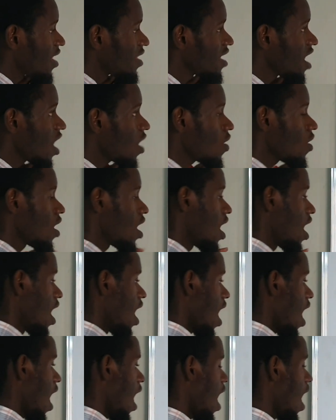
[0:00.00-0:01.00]
Now
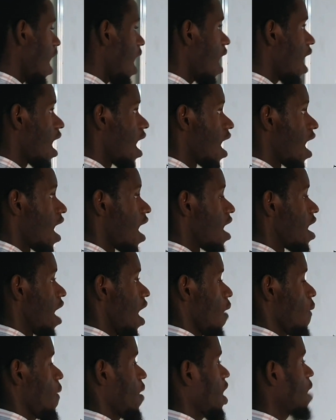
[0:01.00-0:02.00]

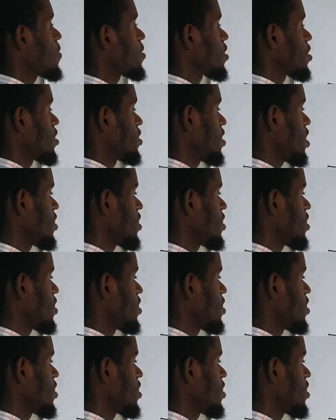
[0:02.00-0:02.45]
we are coming.